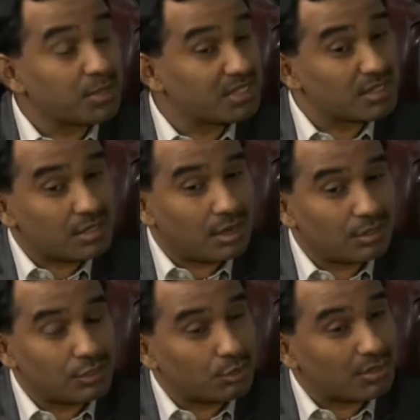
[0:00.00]
Business
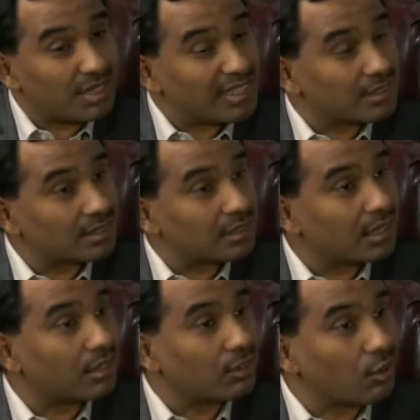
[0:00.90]
started to realize that
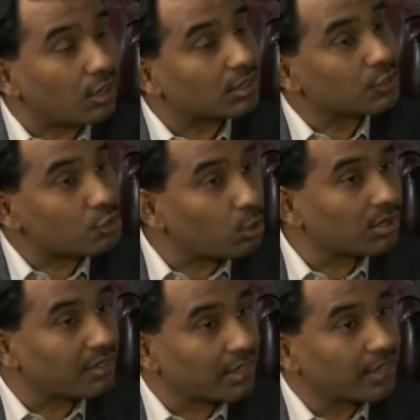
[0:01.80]
they are not the
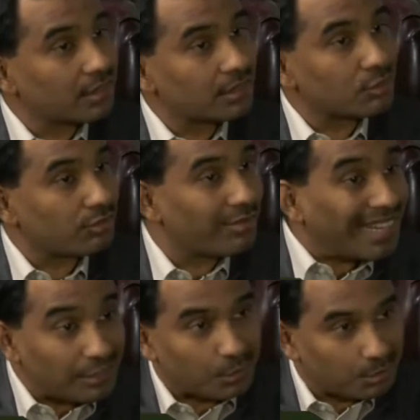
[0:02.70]
sole creators of
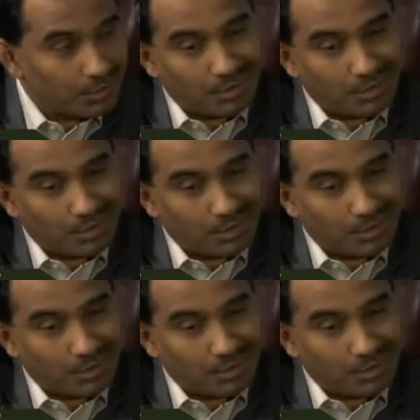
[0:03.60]
value,